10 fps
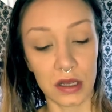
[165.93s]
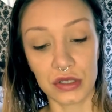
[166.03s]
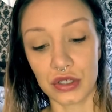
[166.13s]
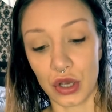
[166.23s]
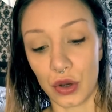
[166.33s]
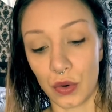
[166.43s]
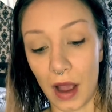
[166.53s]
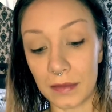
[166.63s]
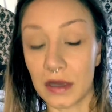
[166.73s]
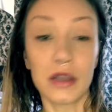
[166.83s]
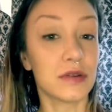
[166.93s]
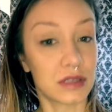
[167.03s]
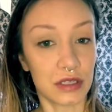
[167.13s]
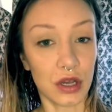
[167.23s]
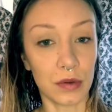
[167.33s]
So I'm going to use
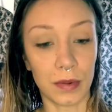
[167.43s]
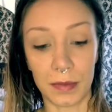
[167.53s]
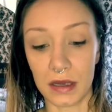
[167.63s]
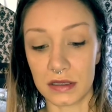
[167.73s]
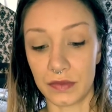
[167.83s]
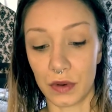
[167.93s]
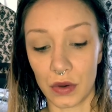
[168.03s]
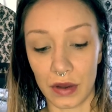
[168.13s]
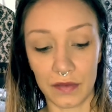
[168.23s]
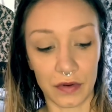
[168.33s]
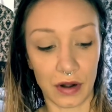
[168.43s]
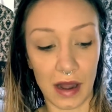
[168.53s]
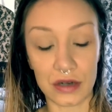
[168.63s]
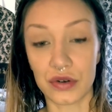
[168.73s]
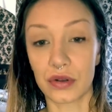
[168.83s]
the taupe because if we're going for a
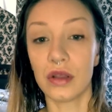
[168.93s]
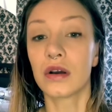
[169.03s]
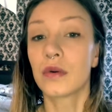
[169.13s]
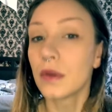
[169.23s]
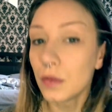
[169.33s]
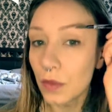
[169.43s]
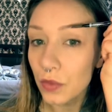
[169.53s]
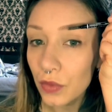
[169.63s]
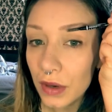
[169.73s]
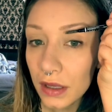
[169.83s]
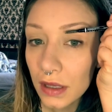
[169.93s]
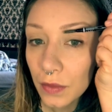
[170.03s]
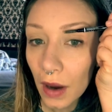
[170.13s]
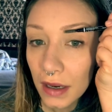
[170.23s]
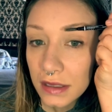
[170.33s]
natural look, we really
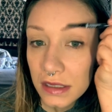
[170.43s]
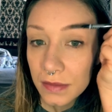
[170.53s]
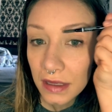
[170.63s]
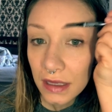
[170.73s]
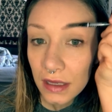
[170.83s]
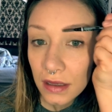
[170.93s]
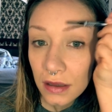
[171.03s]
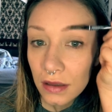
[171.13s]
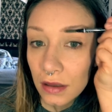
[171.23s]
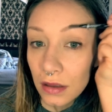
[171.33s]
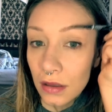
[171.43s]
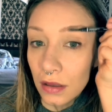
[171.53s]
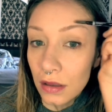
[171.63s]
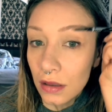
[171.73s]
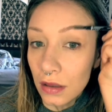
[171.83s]
want it to be
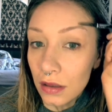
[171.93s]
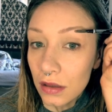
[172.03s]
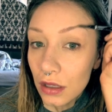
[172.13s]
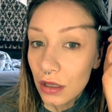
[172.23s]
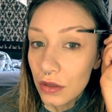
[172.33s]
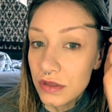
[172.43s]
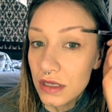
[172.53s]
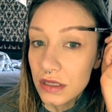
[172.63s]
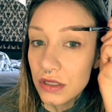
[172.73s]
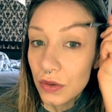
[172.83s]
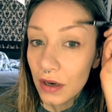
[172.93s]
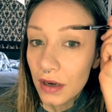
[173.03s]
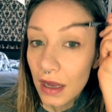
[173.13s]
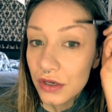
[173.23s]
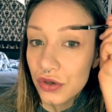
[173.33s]
the closest to our
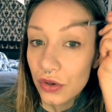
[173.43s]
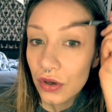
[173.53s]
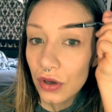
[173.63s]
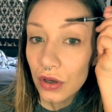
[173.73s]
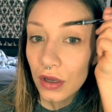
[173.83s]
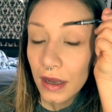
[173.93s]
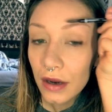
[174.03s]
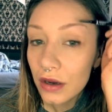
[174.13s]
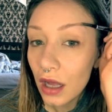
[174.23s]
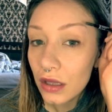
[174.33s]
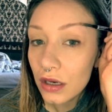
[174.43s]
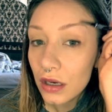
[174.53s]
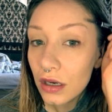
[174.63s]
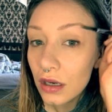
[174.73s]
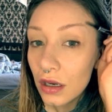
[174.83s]
natural hair color,
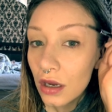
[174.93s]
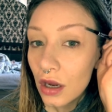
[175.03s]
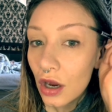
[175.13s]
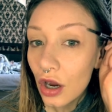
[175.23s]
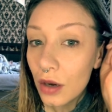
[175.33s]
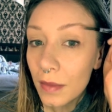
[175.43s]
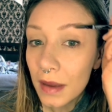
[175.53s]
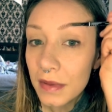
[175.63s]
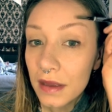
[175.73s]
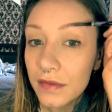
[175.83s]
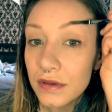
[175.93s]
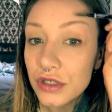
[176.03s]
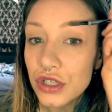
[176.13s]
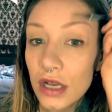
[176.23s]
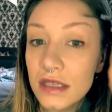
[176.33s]
or maybe even
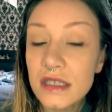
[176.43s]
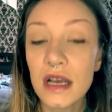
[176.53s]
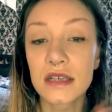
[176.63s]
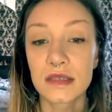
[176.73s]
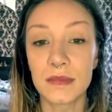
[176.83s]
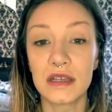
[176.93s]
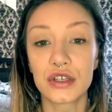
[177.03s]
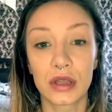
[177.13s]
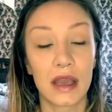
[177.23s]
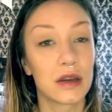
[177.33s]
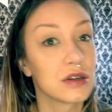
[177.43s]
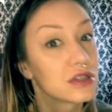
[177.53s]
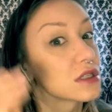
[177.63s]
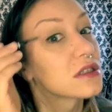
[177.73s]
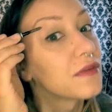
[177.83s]
just a smidge lighter
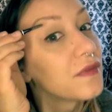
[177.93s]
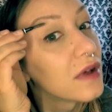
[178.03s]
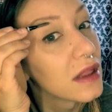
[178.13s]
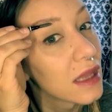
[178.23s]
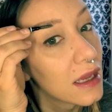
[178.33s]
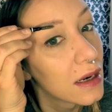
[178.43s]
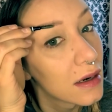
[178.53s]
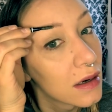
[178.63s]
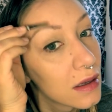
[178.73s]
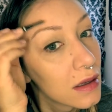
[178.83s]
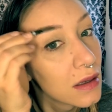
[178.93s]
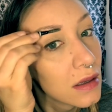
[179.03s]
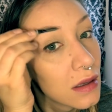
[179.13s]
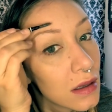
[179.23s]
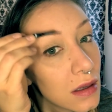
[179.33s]
just to fill in
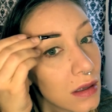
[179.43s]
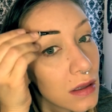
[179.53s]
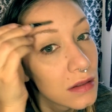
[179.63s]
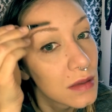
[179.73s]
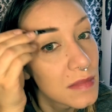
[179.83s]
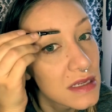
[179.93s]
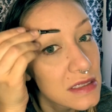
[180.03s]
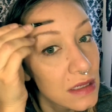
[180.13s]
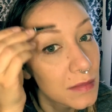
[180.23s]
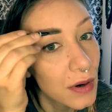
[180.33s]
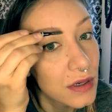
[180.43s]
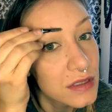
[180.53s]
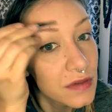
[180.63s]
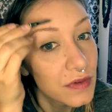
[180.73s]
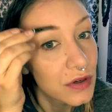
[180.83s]
the missing
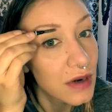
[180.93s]
parts of your